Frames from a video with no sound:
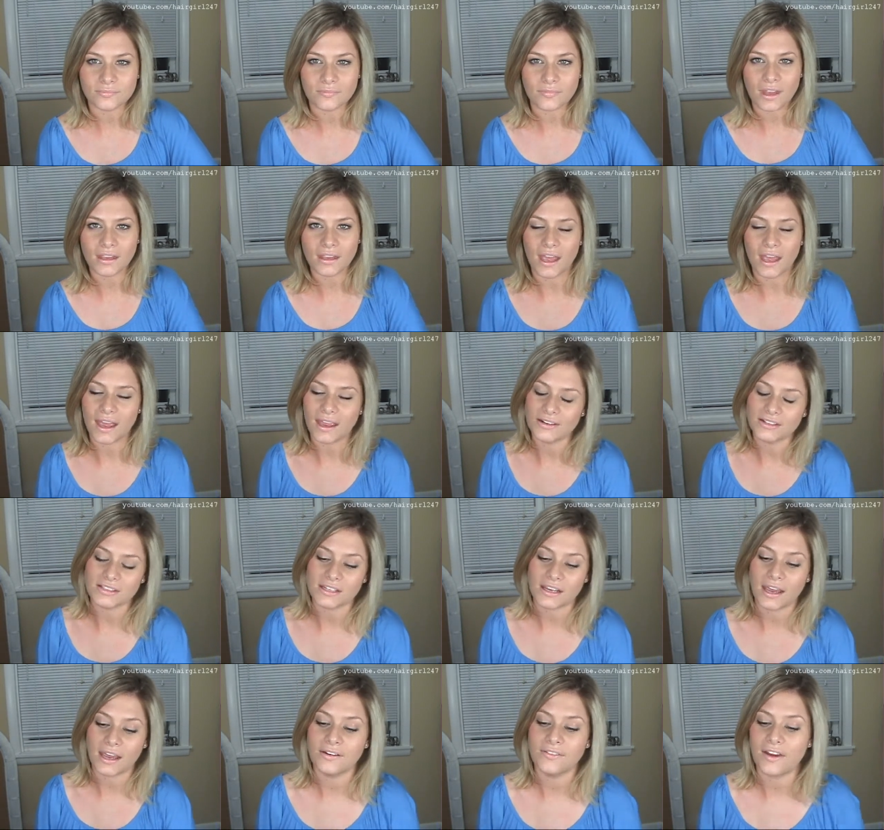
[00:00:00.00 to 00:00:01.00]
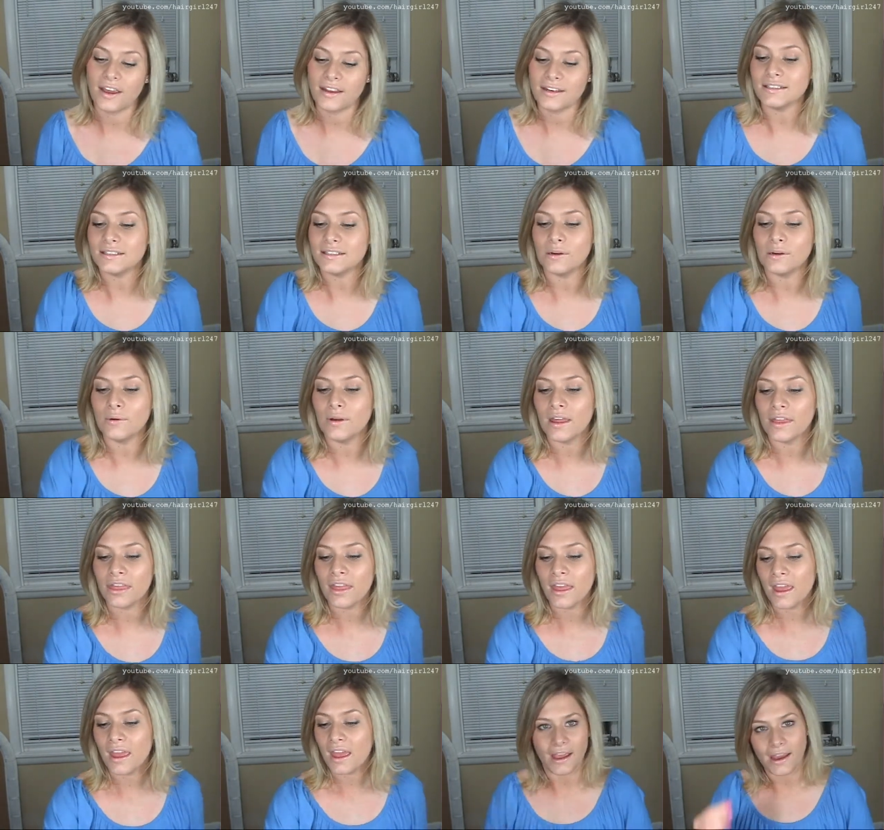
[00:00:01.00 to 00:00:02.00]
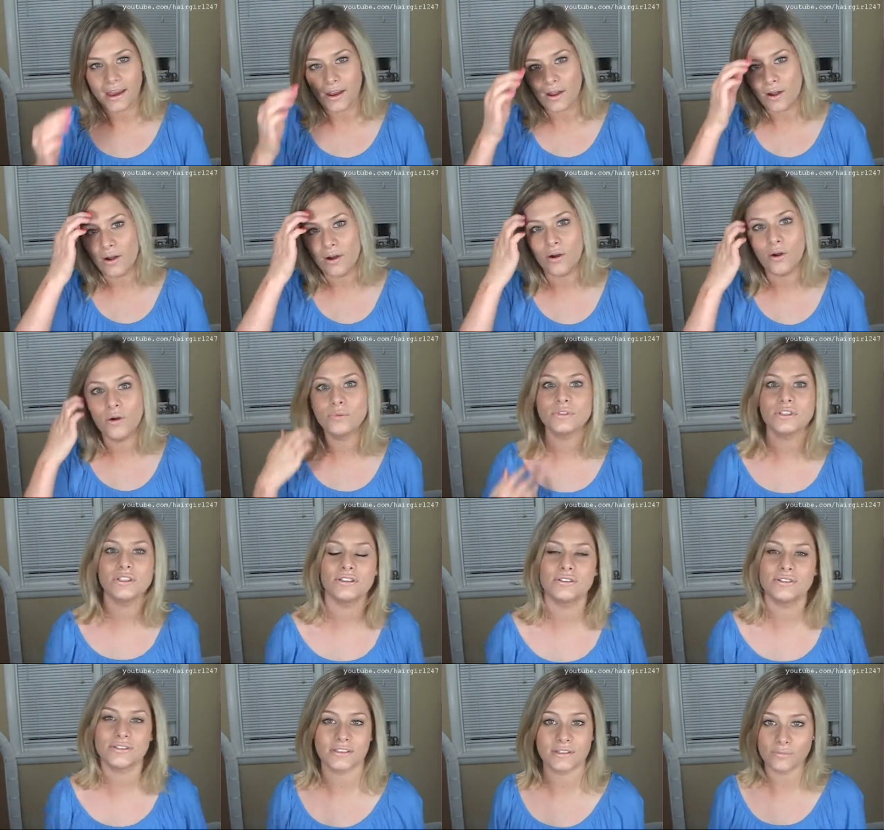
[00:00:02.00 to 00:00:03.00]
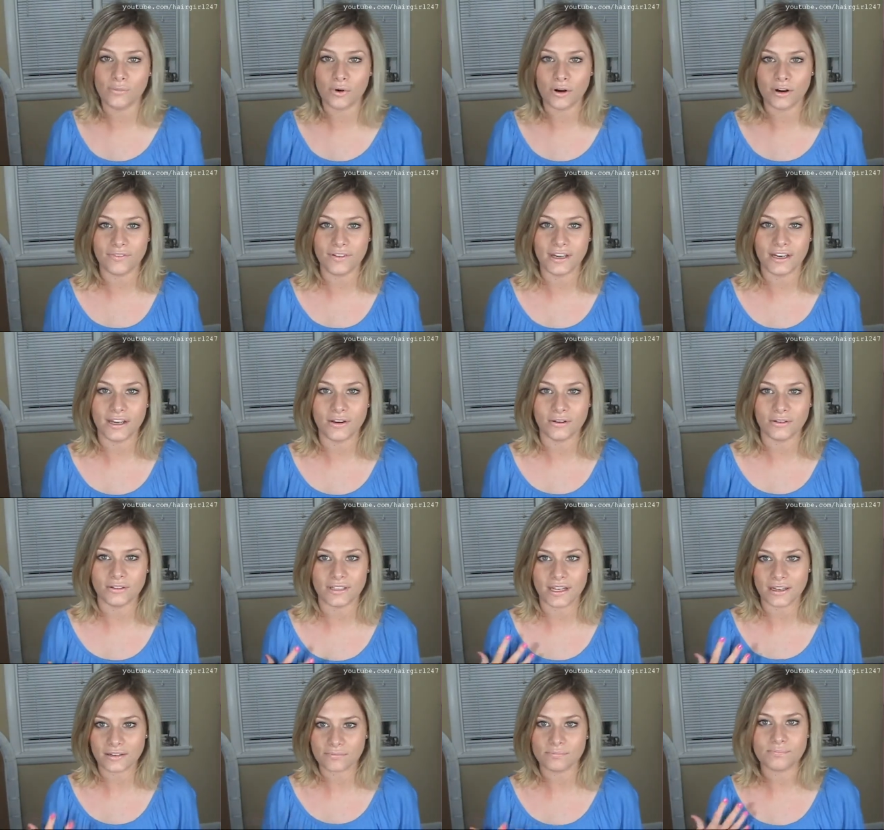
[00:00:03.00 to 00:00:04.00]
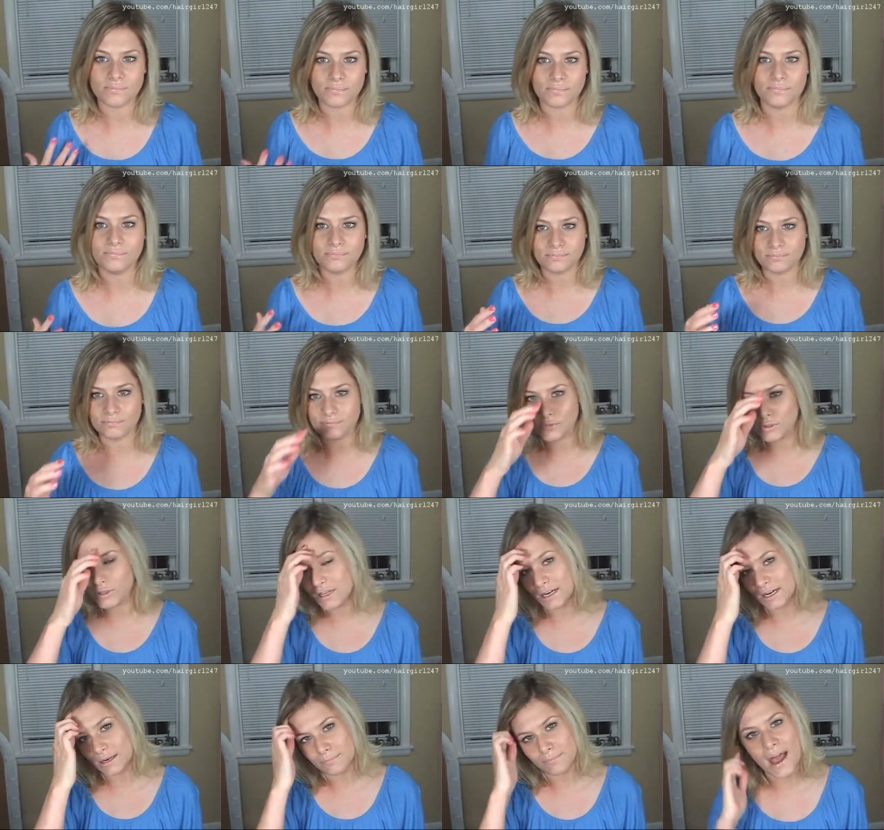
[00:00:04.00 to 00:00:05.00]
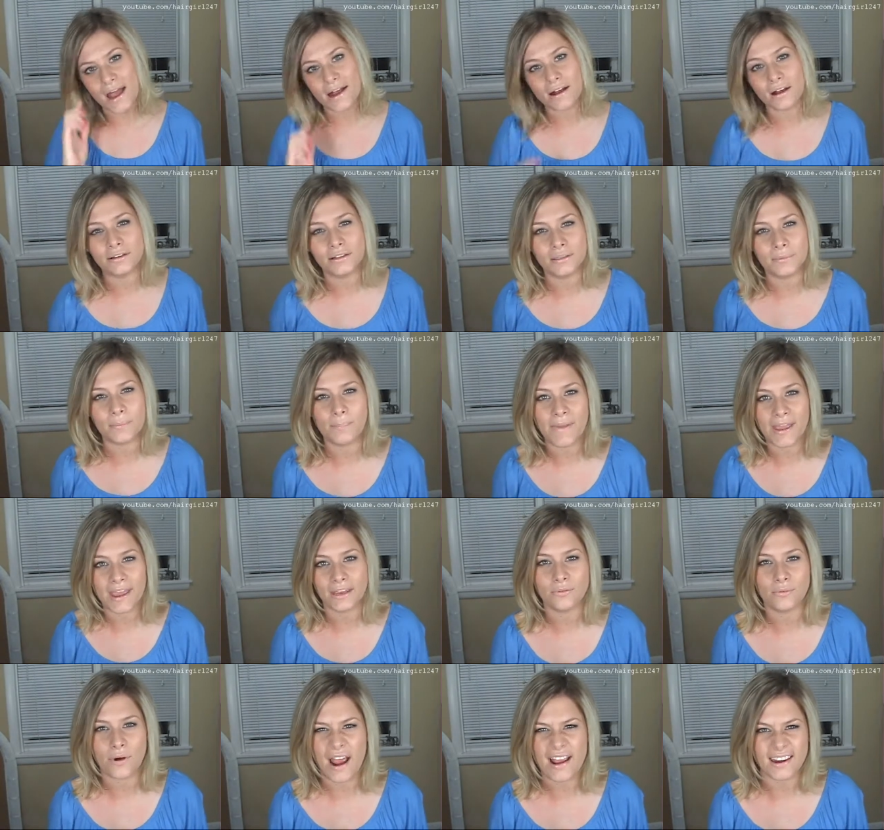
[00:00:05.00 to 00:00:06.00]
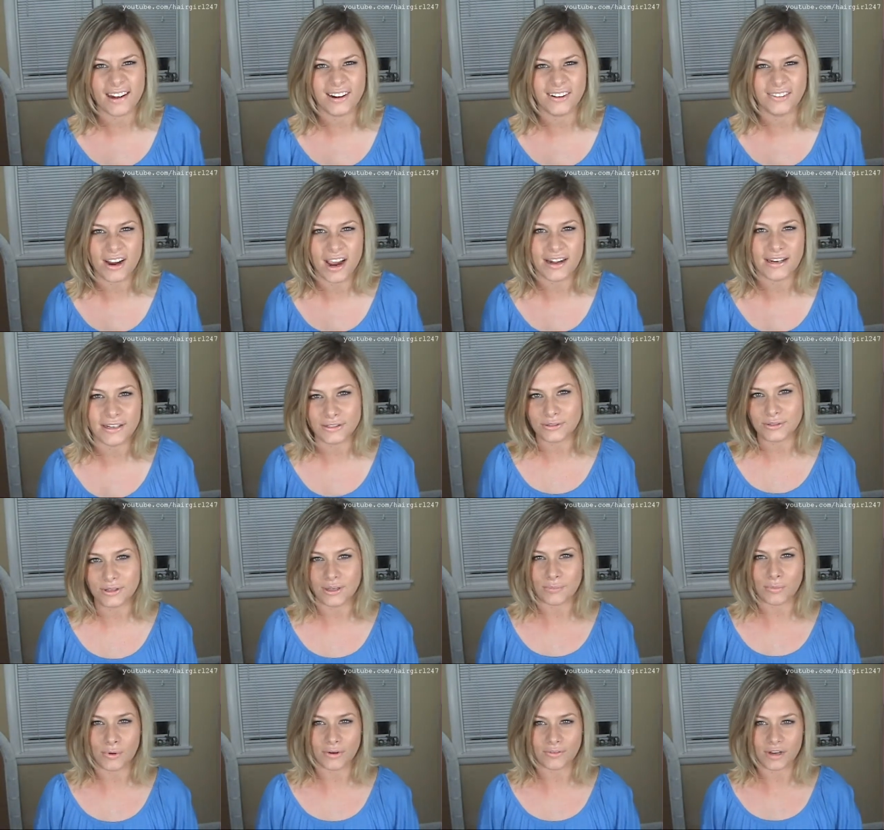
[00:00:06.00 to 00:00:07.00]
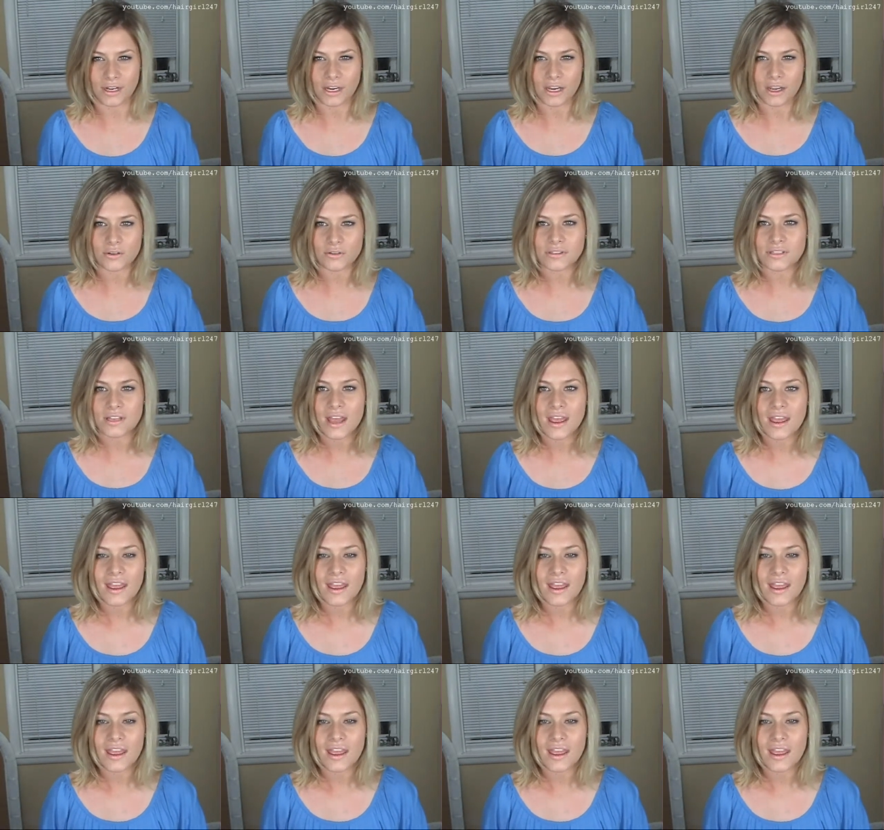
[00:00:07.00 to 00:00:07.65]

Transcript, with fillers: yeah, I just kind of had to deal with. I hope to do some more videos, like getting back on the bandwagon of kind of doing more videos.